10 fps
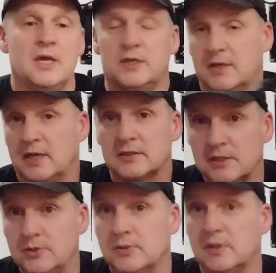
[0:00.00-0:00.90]
you're
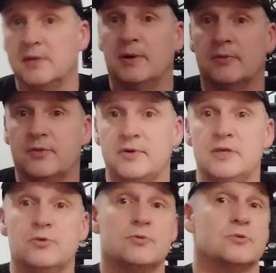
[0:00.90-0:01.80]
actually only about
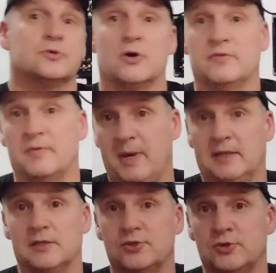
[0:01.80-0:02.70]
€3 off a
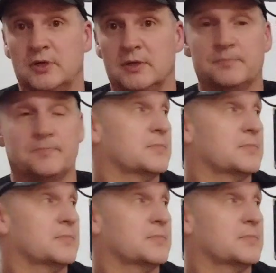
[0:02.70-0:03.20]
pedal tuner.